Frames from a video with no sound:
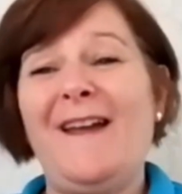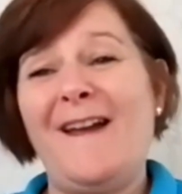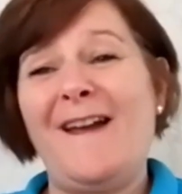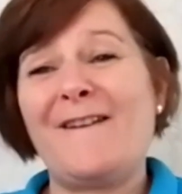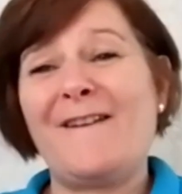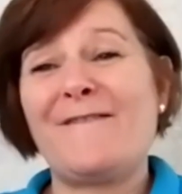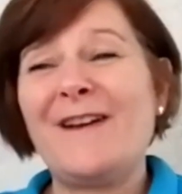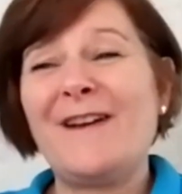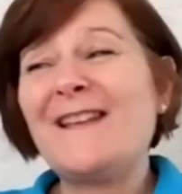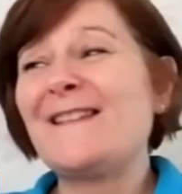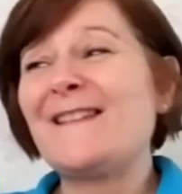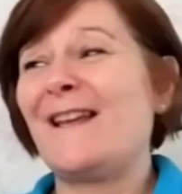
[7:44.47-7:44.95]

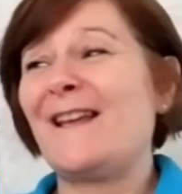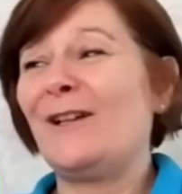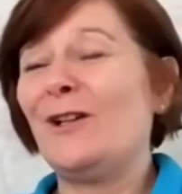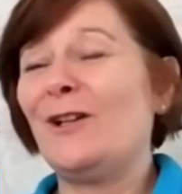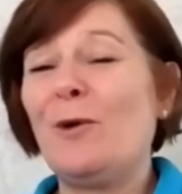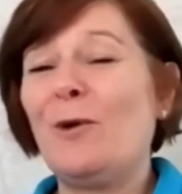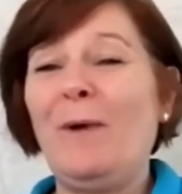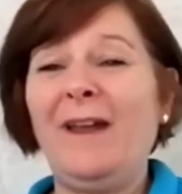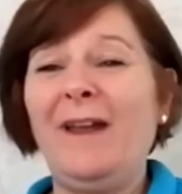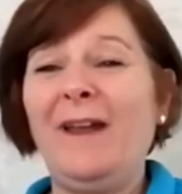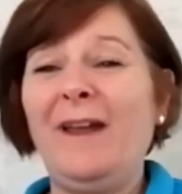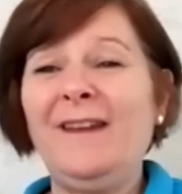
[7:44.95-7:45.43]
every
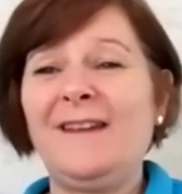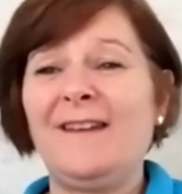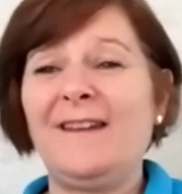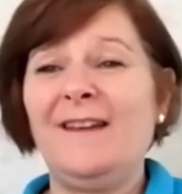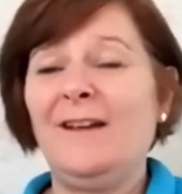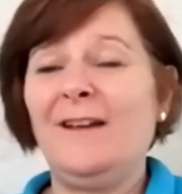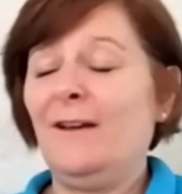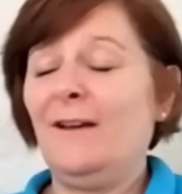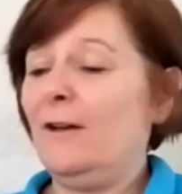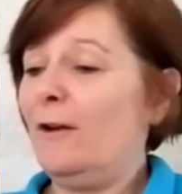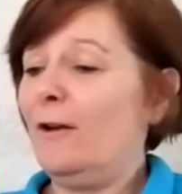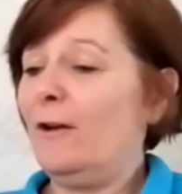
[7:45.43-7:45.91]
single week.
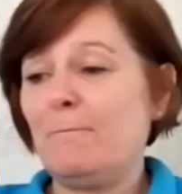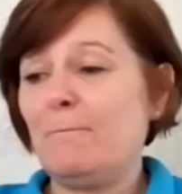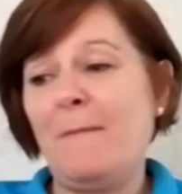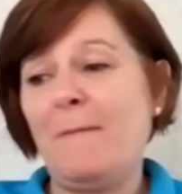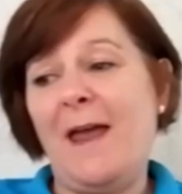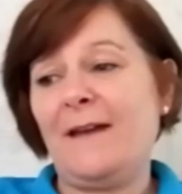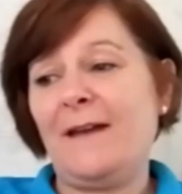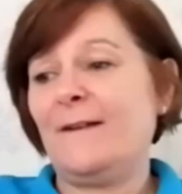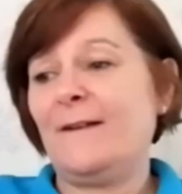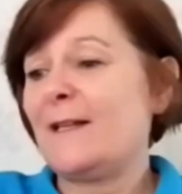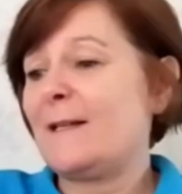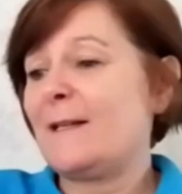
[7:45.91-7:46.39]

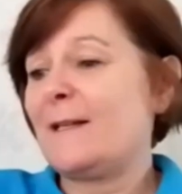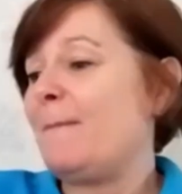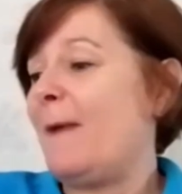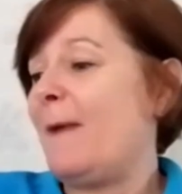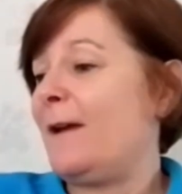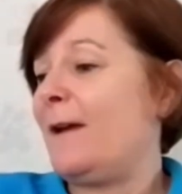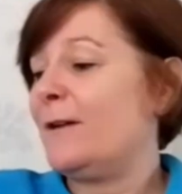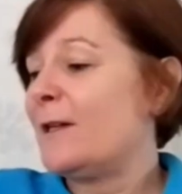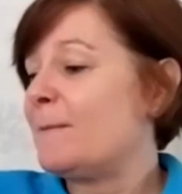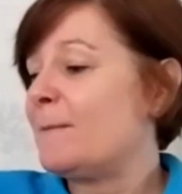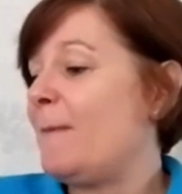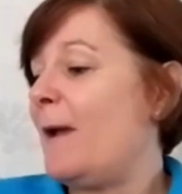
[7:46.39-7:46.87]
Minus.
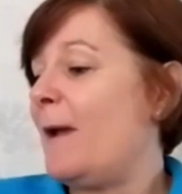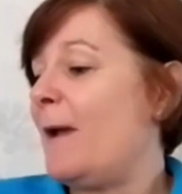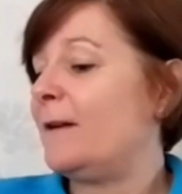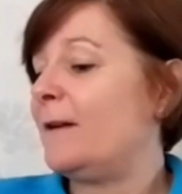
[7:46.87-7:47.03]
Please, it's